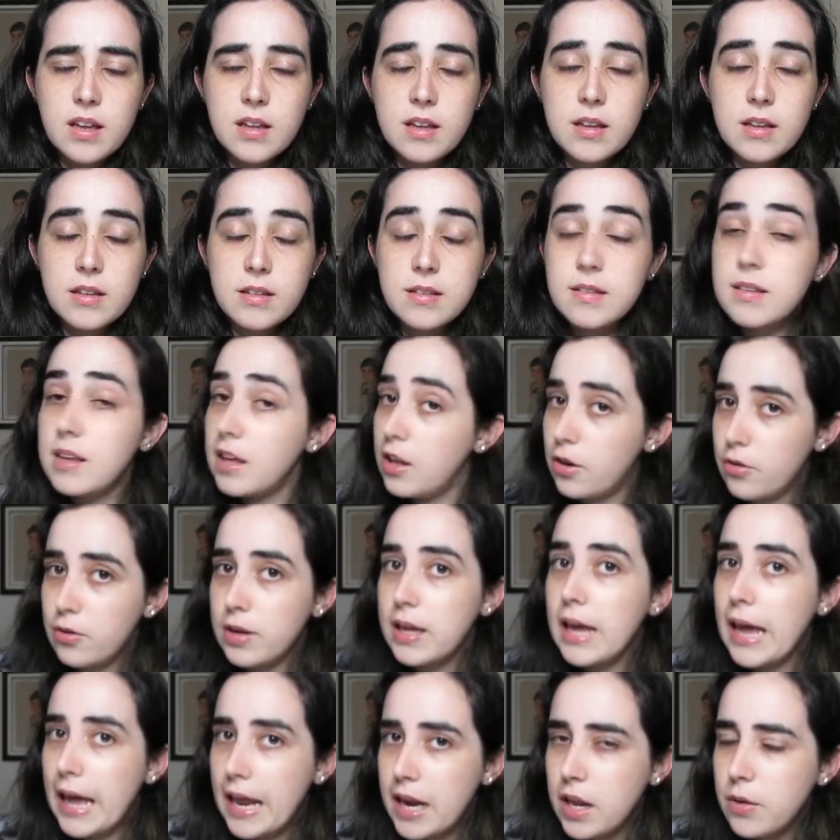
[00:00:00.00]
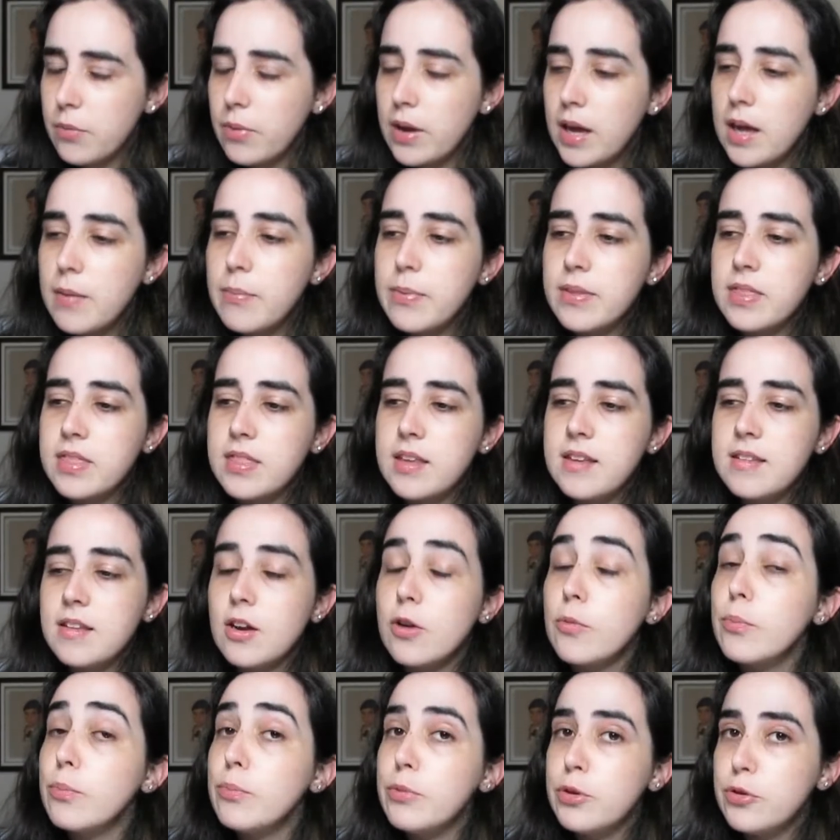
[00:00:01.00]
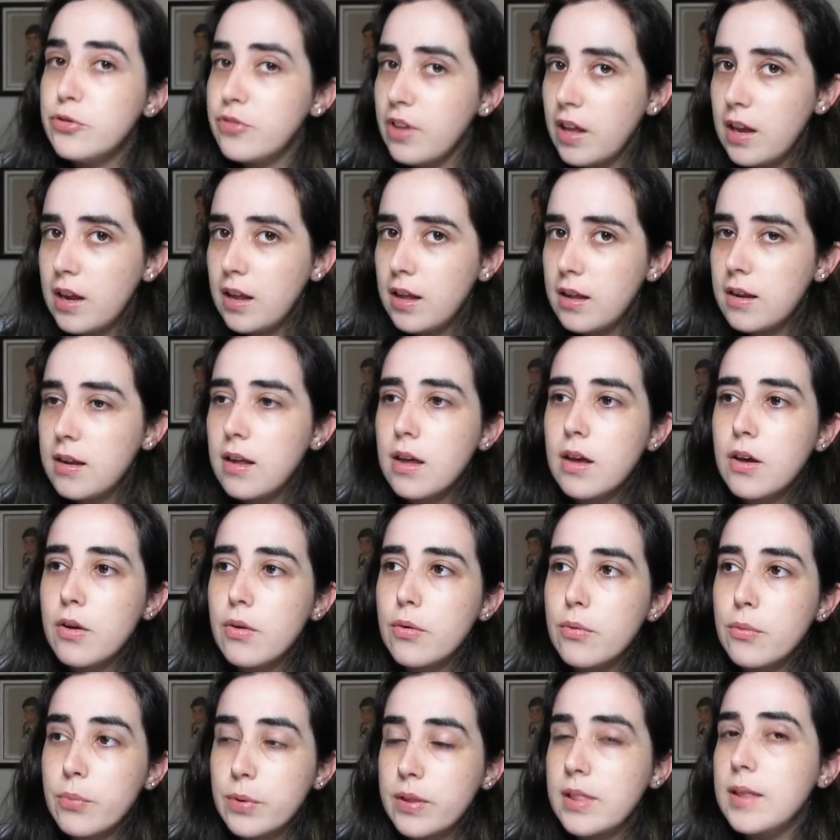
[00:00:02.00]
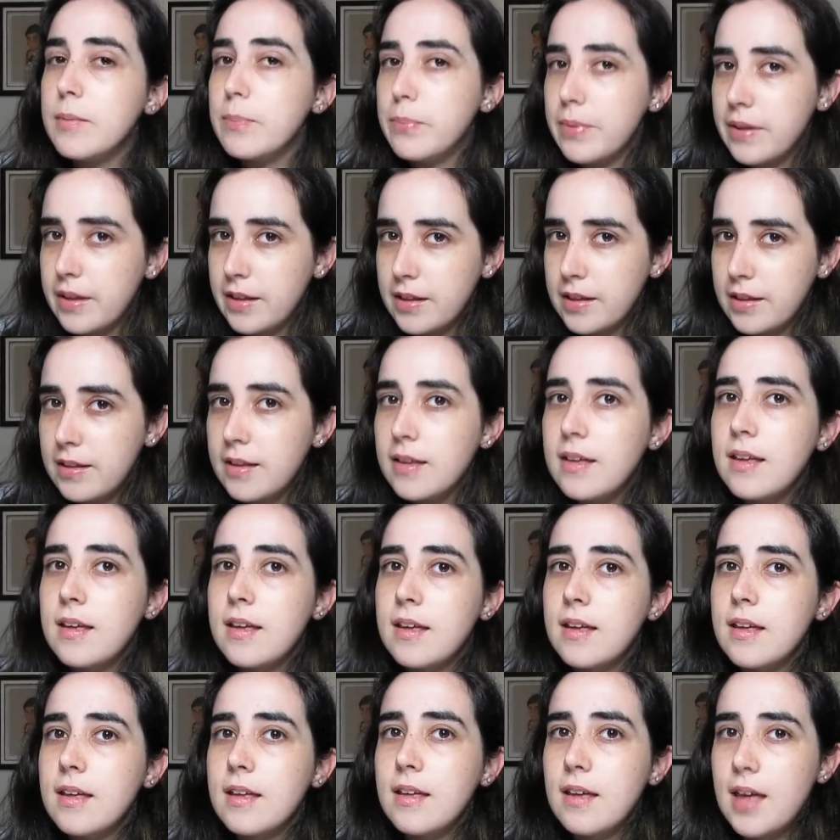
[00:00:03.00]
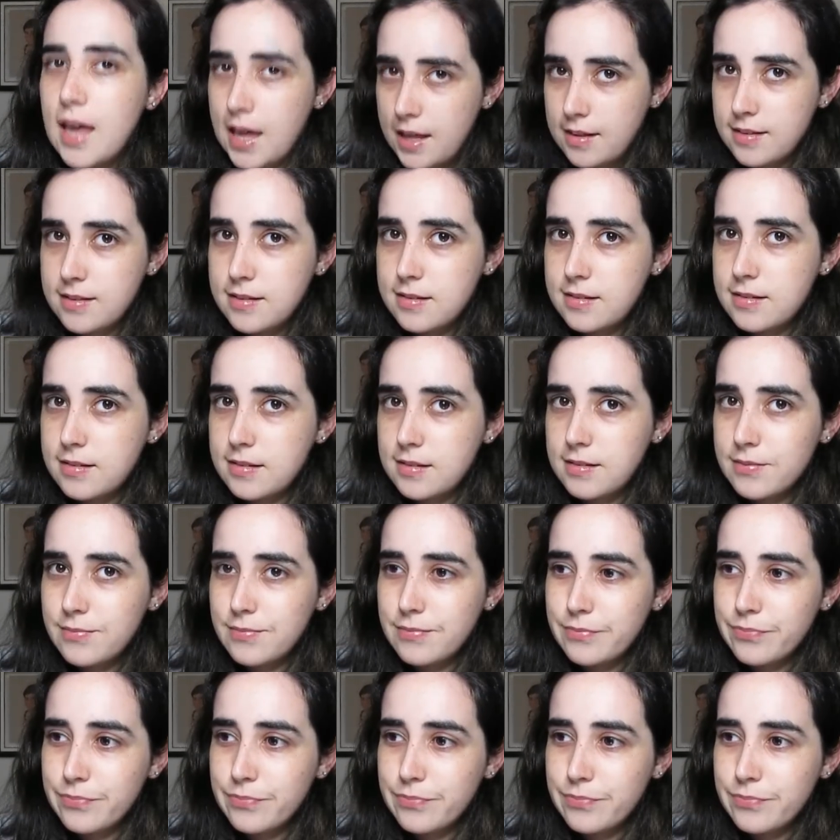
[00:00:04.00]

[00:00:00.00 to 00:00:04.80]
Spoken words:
scary anyway, but these are mutated, really big ants.